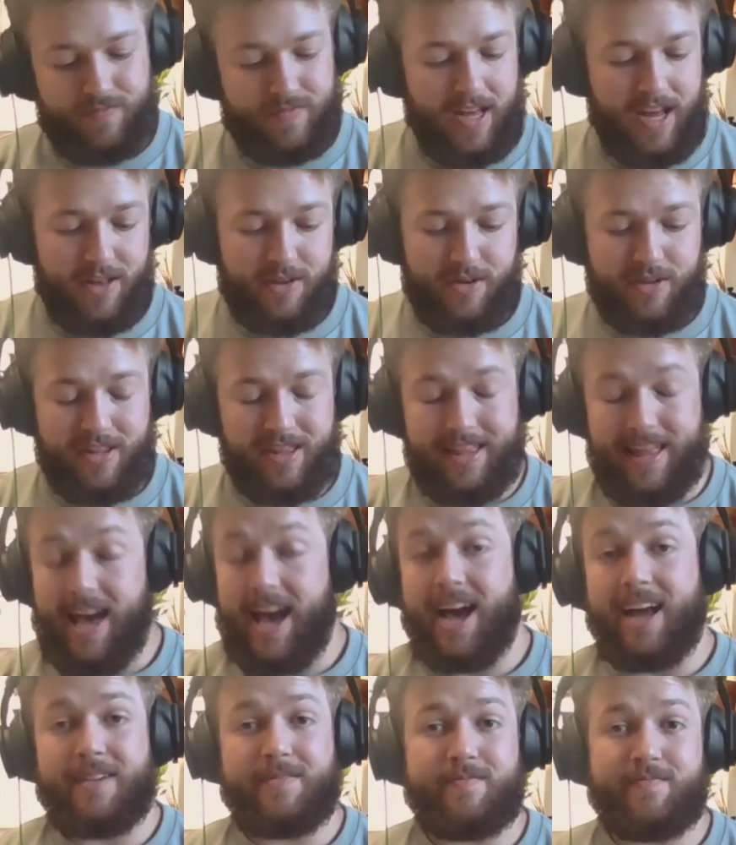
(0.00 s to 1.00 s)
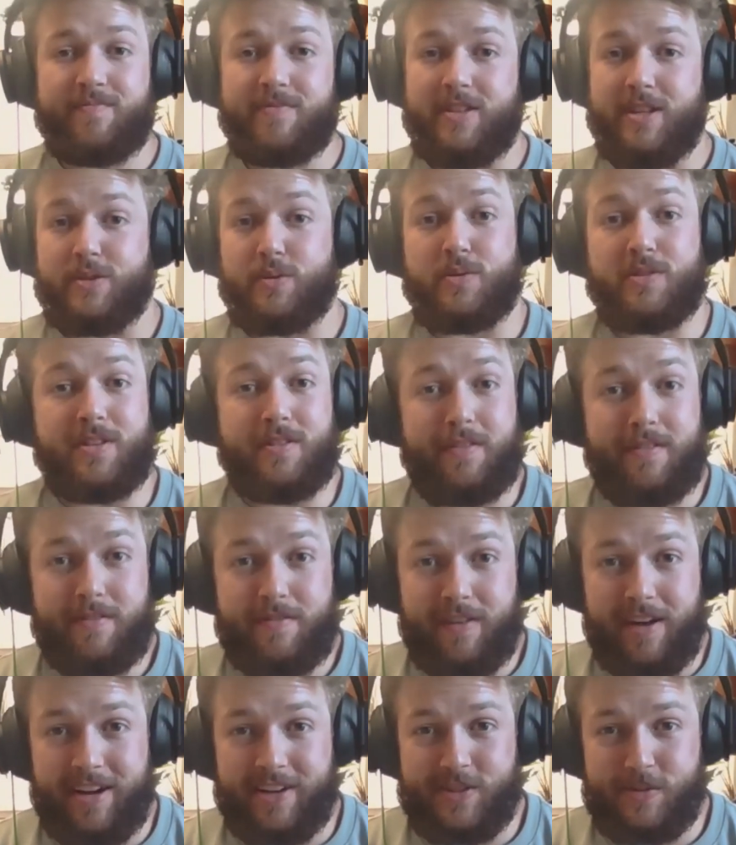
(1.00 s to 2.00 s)
Other than that, this was a
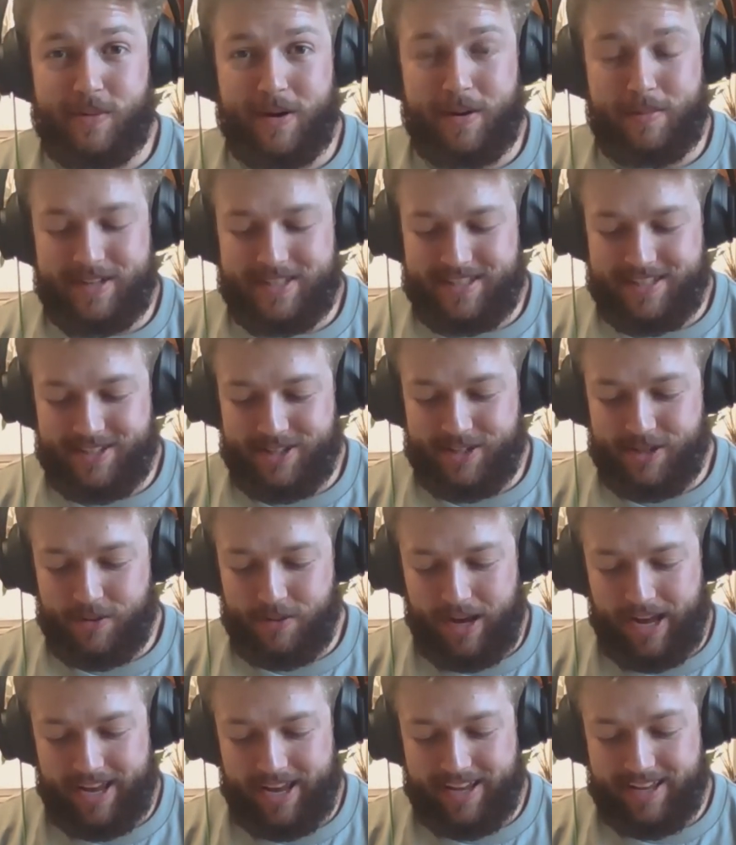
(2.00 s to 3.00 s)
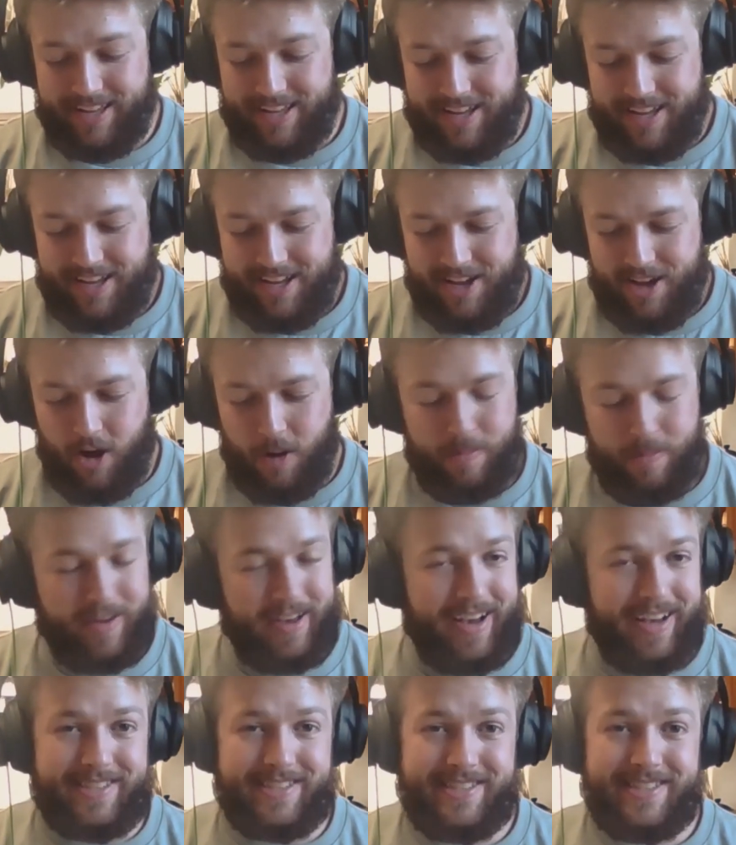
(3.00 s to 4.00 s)
fun experiment to do. I hope you
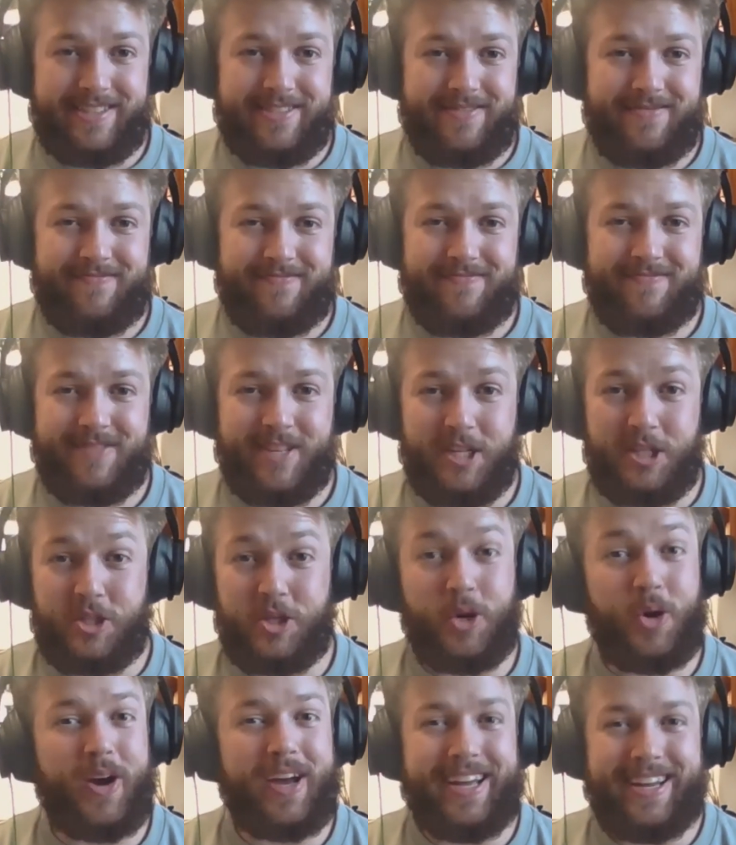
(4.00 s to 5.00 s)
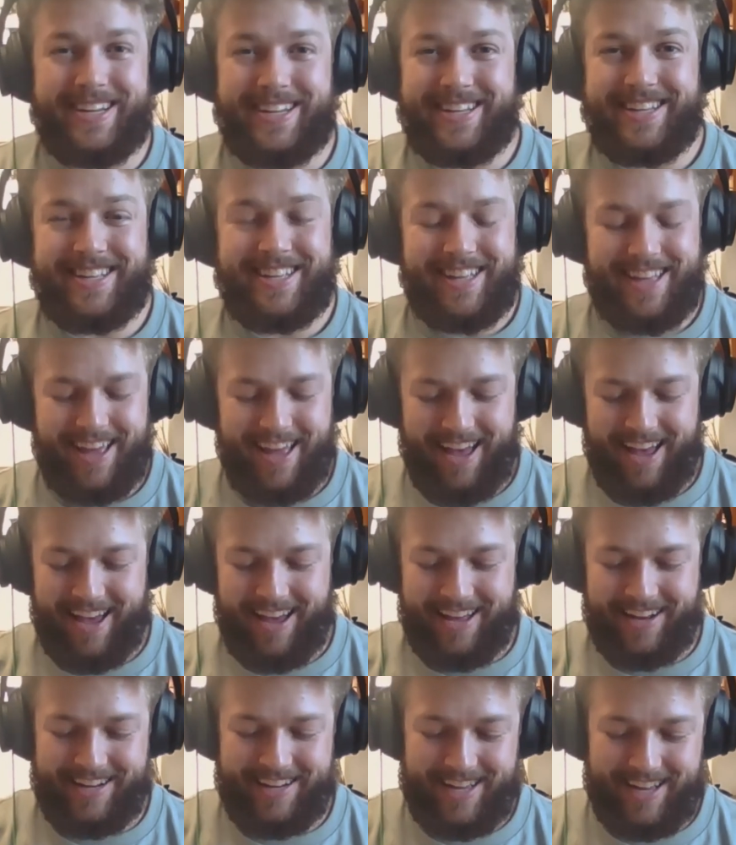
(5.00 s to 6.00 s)
guys enjoyed,
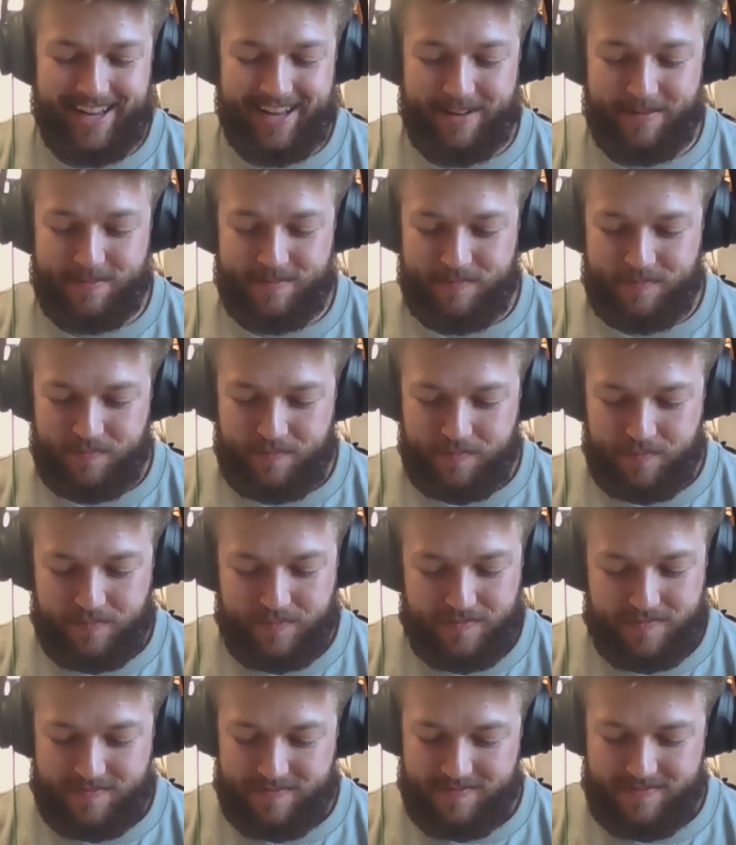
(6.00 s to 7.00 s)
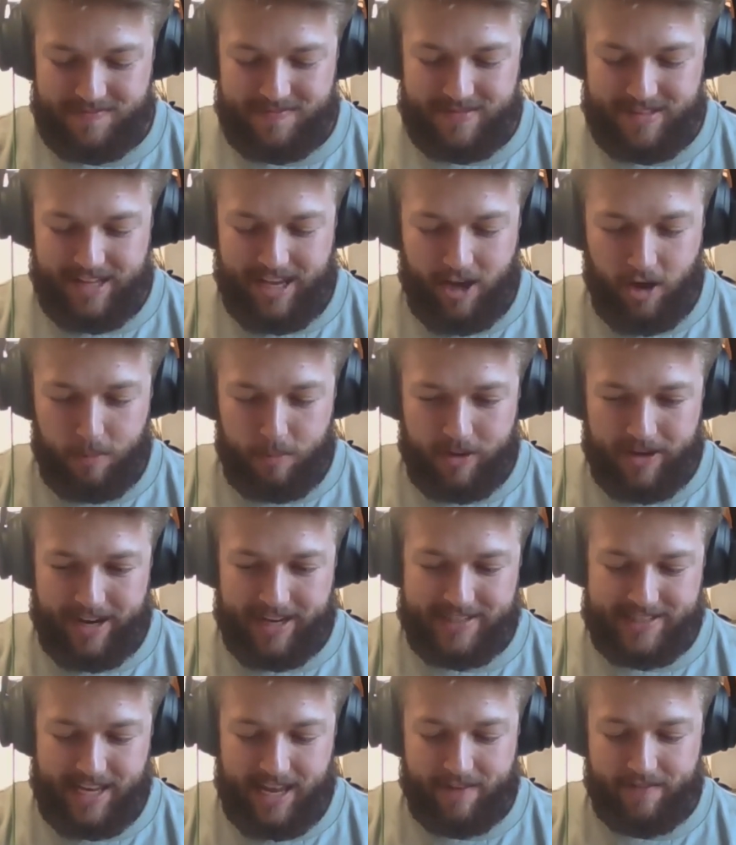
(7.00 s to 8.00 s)
and I hope you
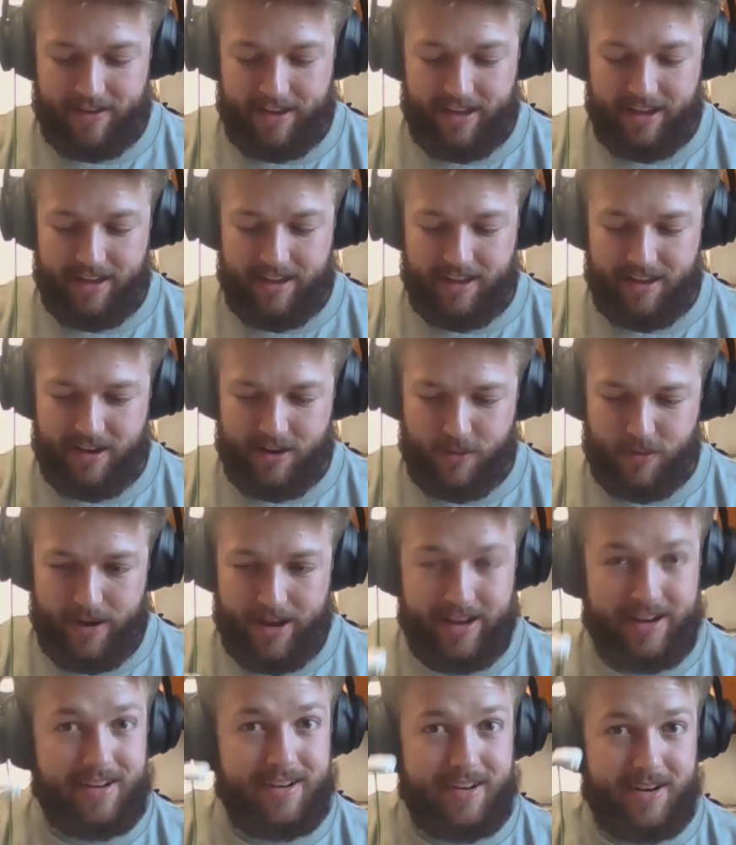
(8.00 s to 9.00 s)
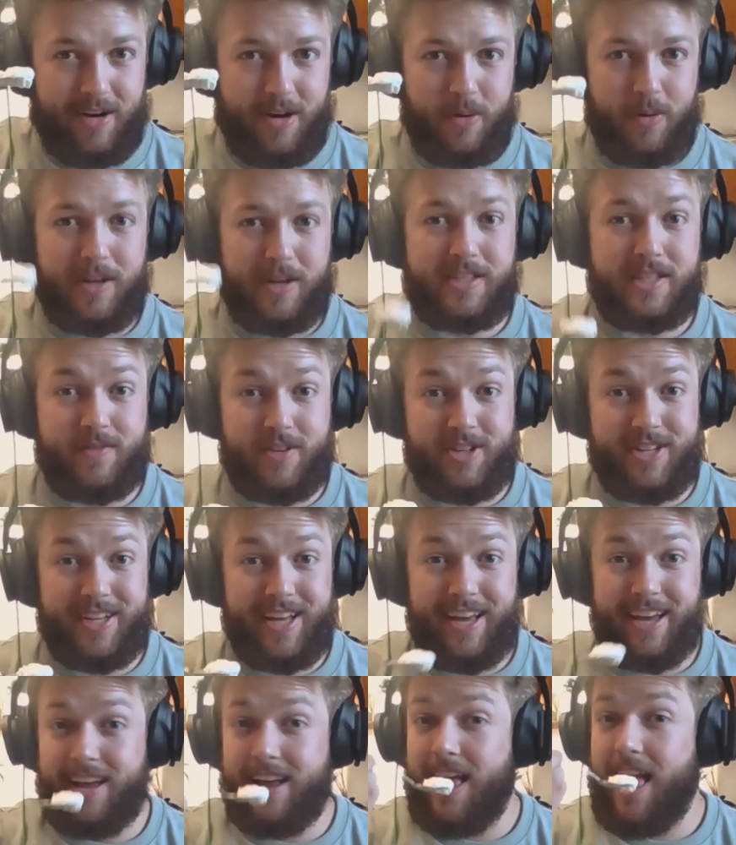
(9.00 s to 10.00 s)
guys have a great rest of your
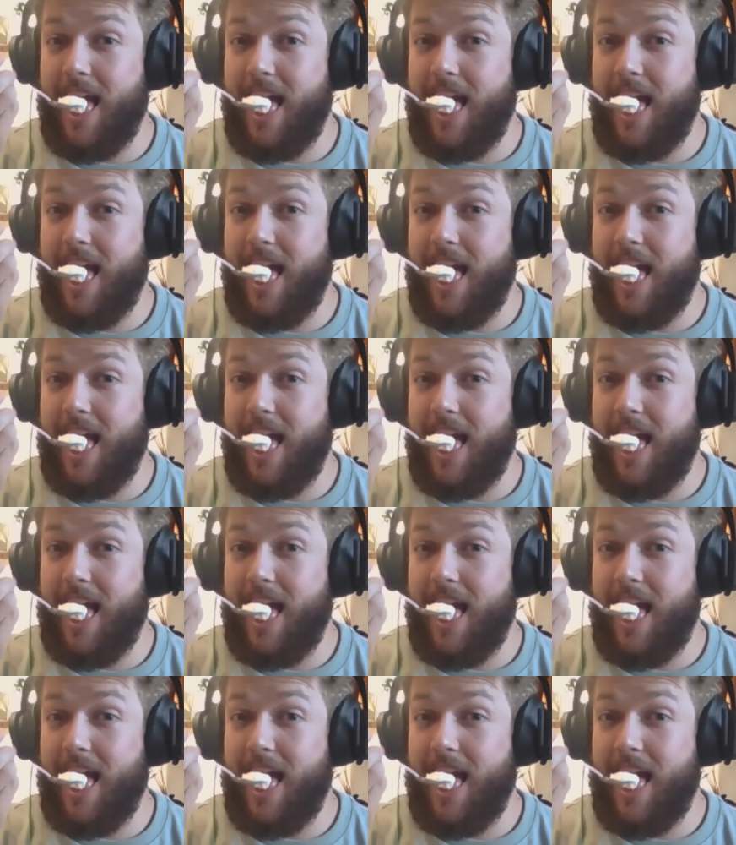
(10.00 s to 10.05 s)
day.